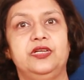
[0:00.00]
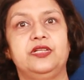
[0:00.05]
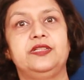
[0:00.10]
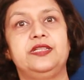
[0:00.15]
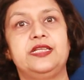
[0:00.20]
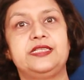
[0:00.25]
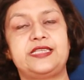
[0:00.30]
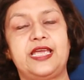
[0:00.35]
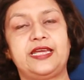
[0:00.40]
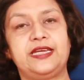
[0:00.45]

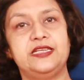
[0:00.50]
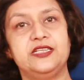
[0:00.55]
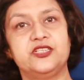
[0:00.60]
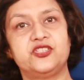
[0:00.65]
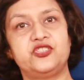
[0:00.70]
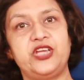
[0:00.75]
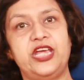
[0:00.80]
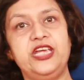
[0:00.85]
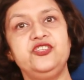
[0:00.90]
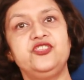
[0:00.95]
The second
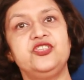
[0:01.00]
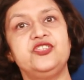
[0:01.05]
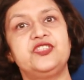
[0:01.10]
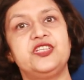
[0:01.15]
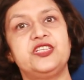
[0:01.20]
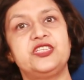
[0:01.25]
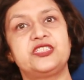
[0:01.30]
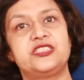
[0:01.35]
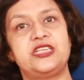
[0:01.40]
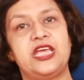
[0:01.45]
stage is the
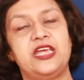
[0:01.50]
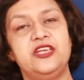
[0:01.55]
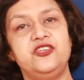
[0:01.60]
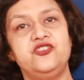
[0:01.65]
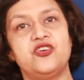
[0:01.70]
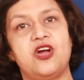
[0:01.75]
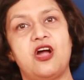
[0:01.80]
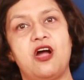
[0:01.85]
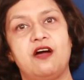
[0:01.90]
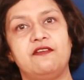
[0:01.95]
stage
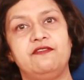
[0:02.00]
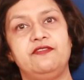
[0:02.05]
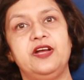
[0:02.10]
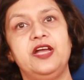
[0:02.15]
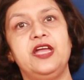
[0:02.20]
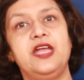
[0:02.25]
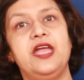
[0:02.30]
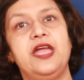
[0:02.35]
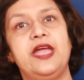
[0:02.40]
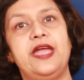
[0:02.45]
of
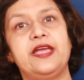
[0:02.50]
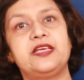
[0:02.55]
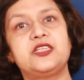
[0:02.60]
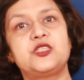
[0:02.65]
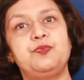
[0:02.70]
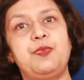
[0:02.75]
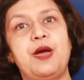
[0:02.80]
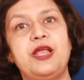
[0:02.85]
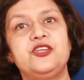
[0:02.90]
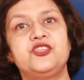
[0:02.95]

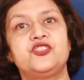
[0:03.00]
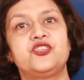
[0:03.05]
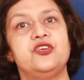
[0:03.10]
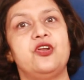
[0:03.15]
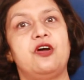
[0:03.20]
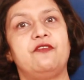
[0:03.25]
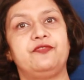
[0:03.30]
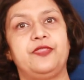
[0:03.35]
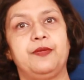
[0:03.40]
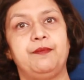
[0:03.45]
expulsion
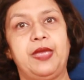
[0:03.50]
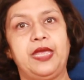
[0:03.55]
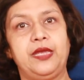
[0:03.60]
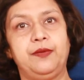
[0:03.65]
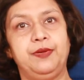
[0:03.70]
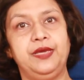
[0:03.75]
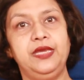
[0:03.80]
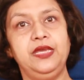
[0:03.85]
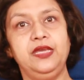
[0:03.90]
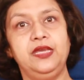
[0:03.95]
of the
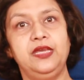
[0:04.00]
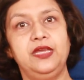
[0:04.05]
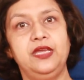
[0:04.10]
baby